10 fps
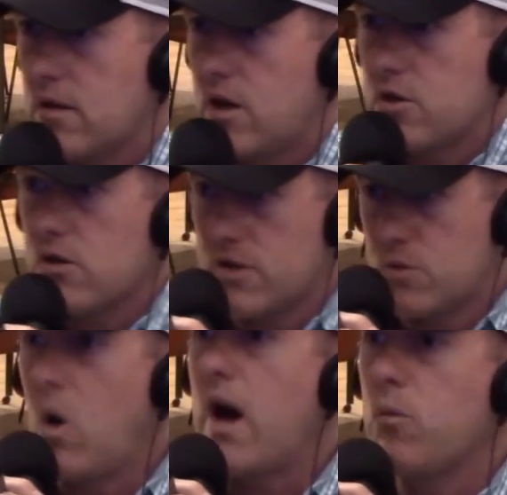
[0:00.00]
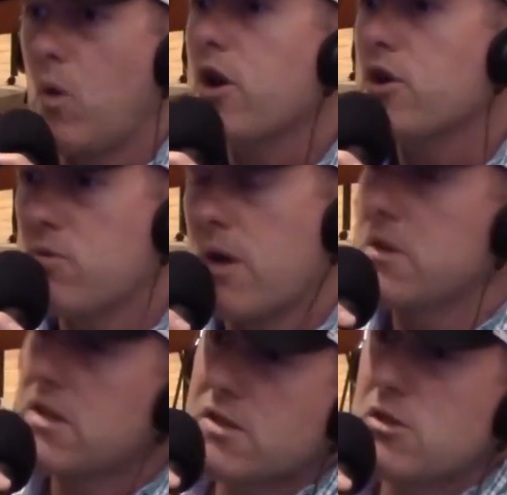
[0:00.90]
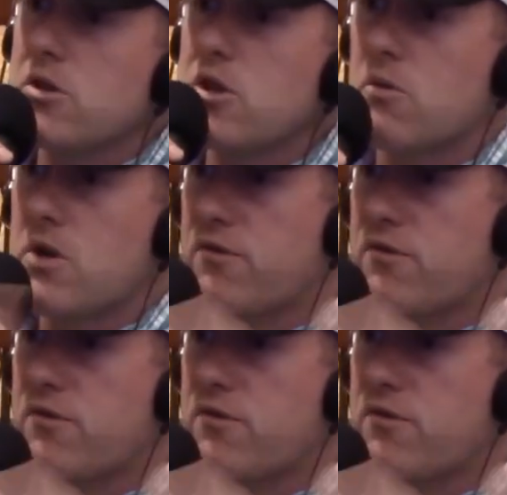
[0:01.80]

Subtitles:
on your list? Why are you running? Because clearly you're running